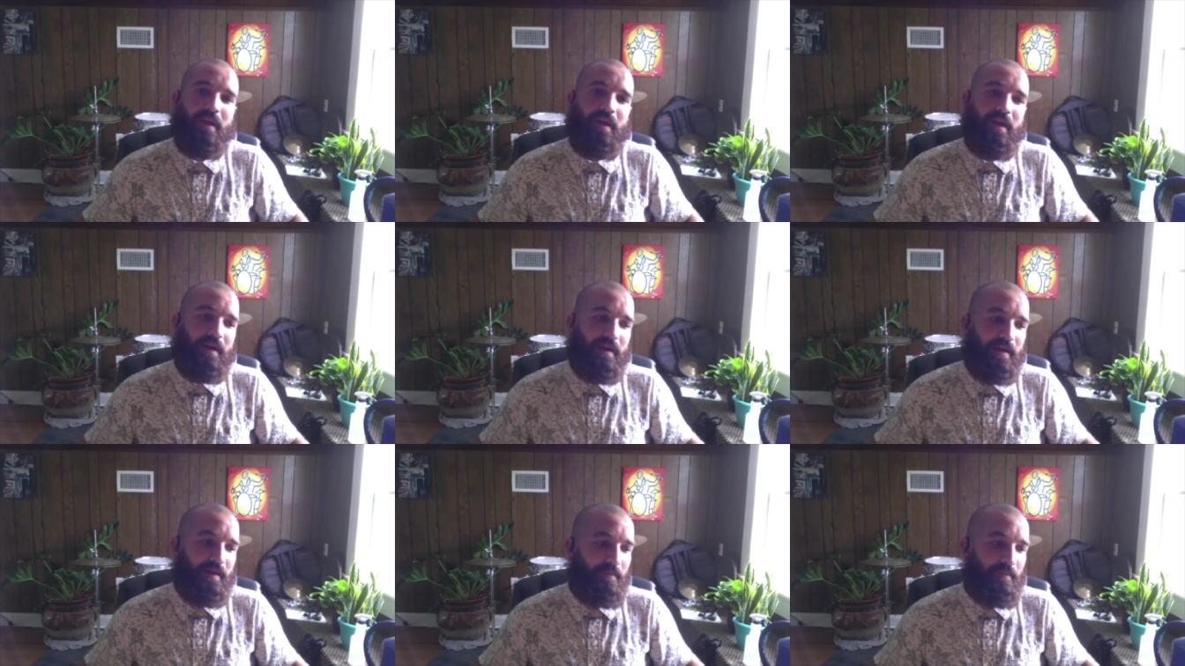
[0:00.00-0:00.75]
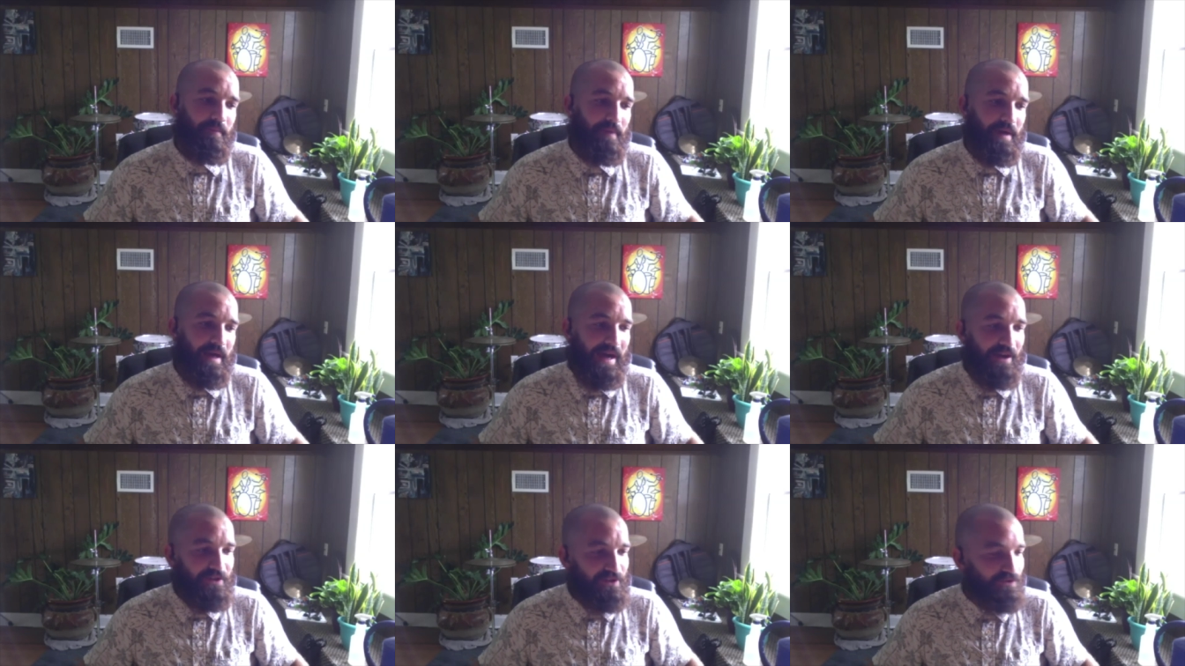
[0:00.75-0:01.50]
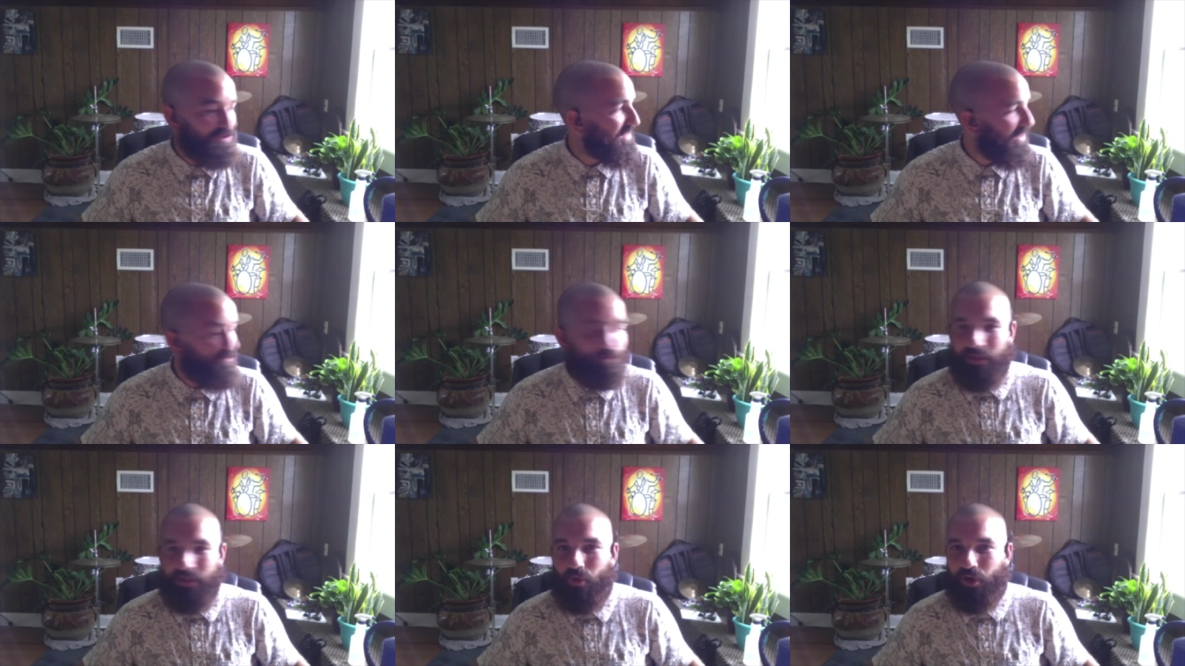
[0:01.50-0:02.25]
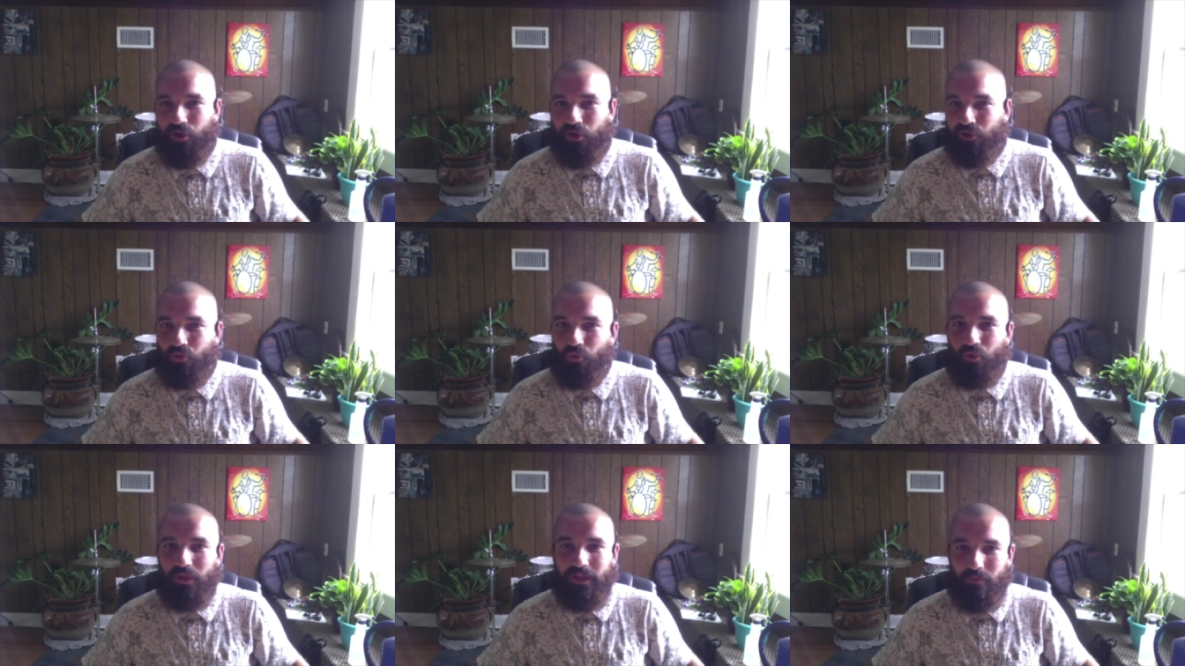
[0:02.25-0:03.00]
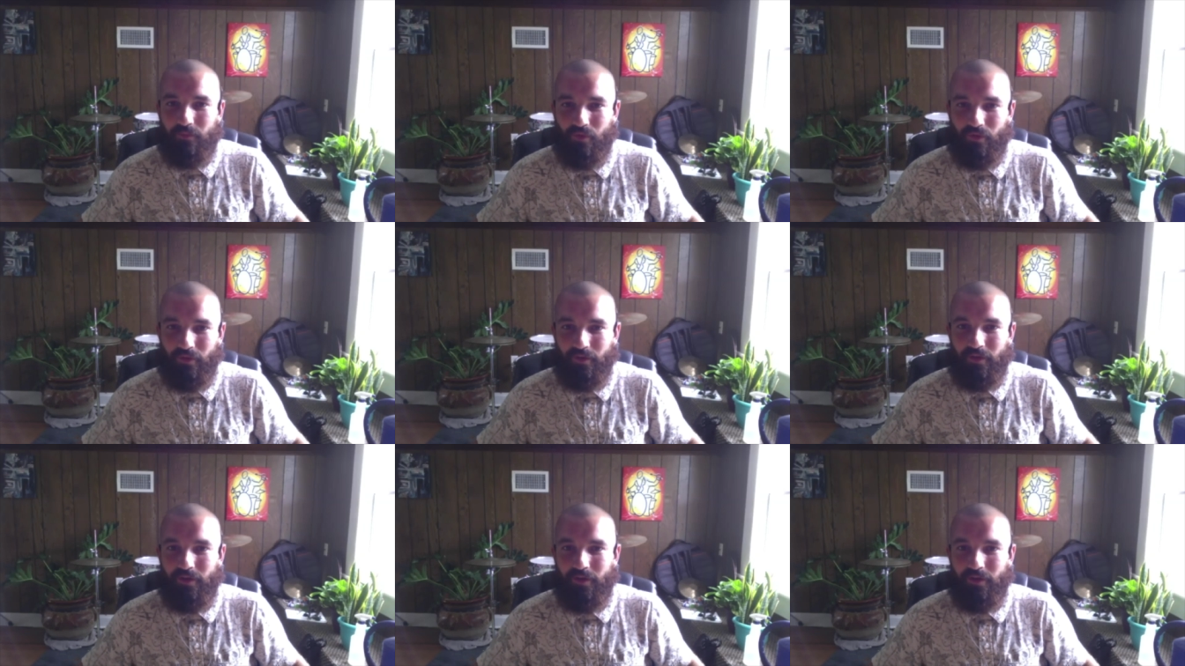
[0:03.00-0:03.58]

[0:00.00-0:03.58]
Um, I also just didn't really want to go to school anymore